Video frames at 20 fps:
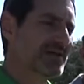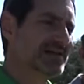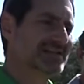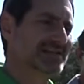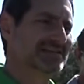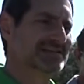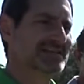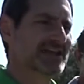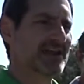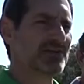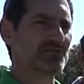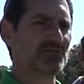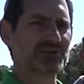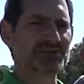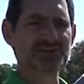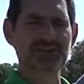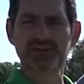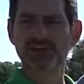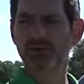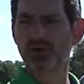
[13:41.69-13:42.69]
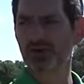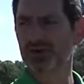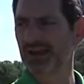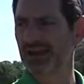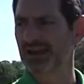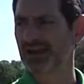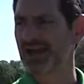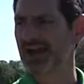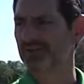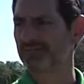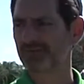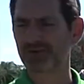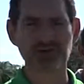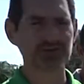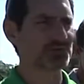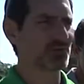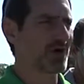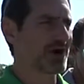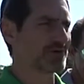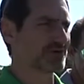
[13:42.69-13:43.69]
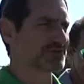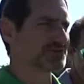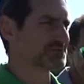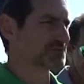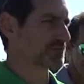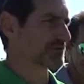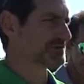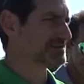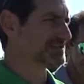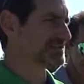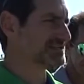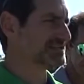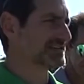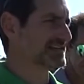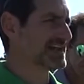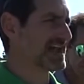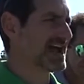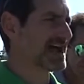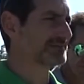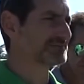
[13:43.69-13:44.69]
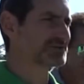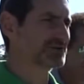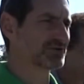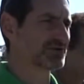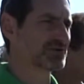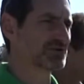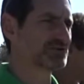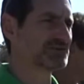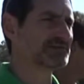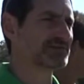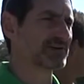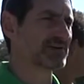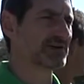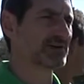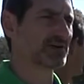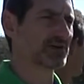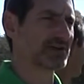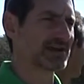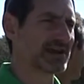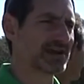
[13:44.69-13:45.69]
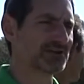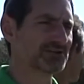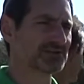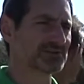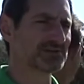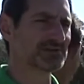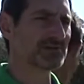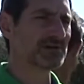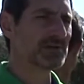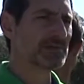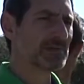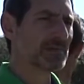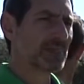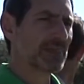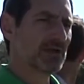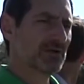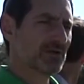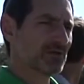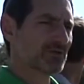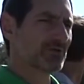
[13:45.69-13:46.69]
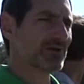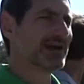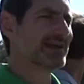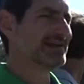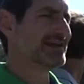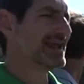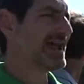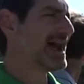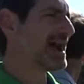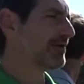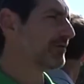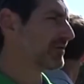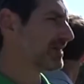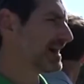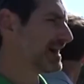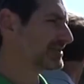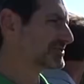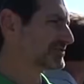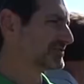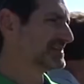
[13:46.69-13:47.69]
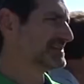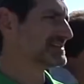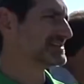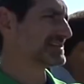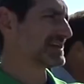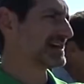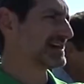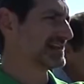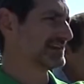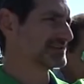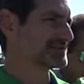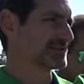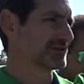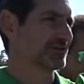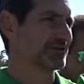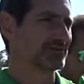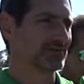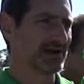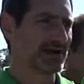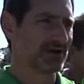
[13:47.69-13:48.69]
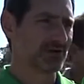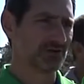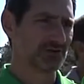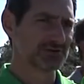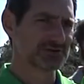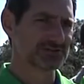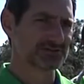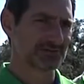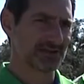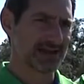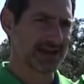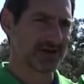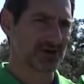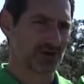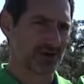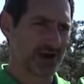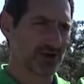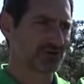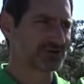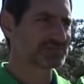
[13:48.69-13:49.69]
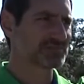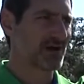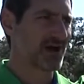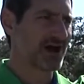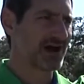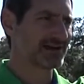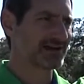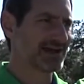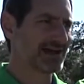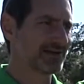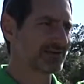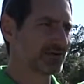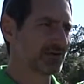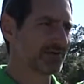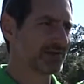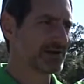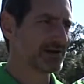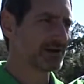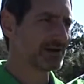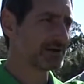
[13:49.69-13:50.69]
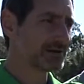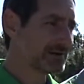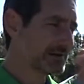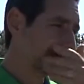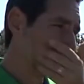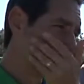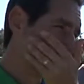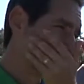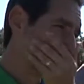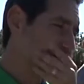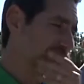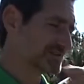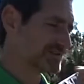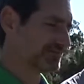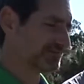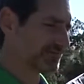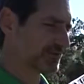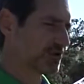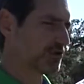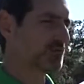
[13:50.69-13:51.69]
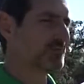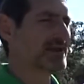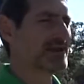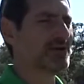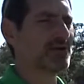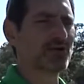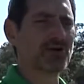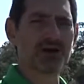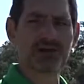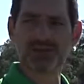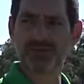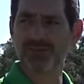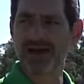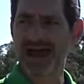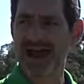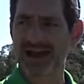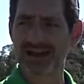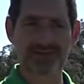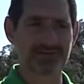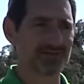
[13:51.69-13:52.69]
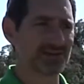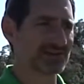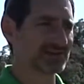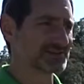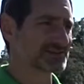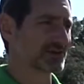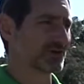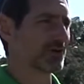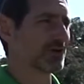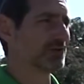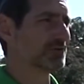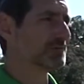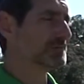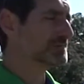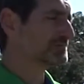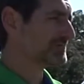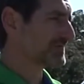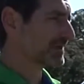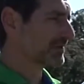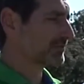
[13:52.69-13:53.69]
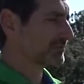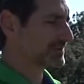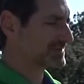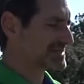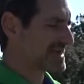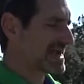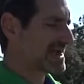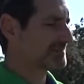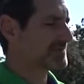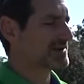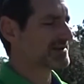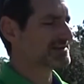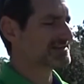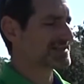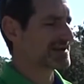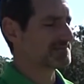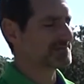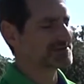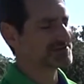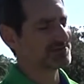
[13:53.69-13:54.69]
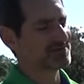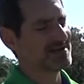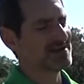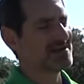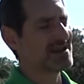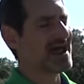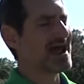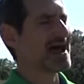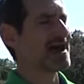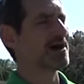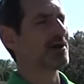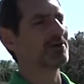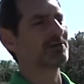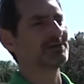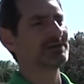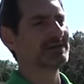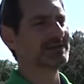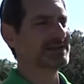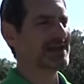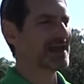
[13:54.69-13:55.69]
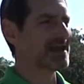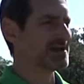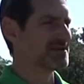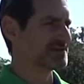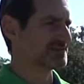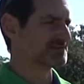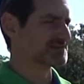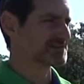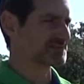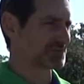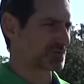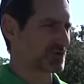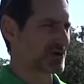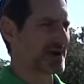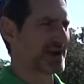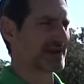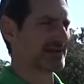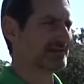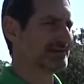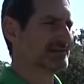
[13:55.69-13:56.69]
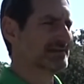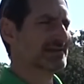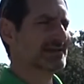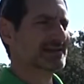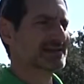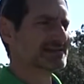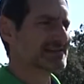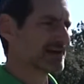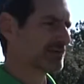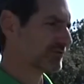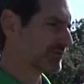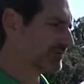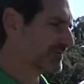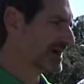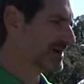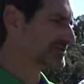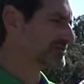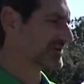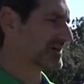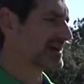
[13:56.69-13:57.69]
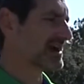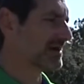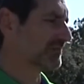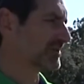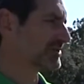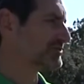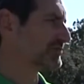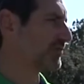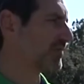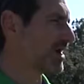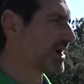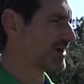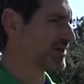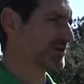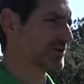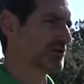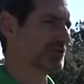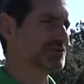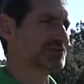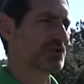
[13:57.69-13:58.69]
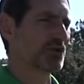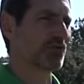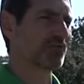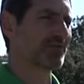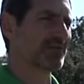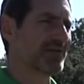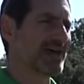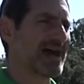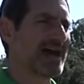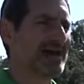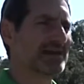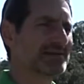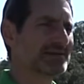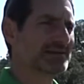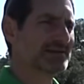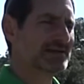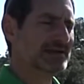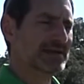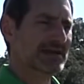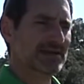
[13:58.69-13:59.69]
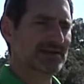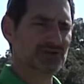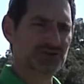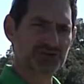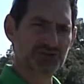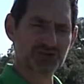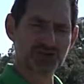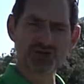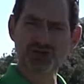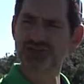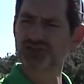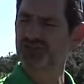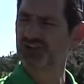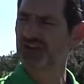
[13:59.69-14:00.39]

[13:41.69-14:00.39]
been continuously looking at freshwater sources to capture, to use for irrigation. Right now we're actually studying, so Harold's Lake or Harold's Pond down over here, there's a flow meter on the back of it. So what's happening is that between now and the end of spring is that we're measuring how much water goes over that. And there's a good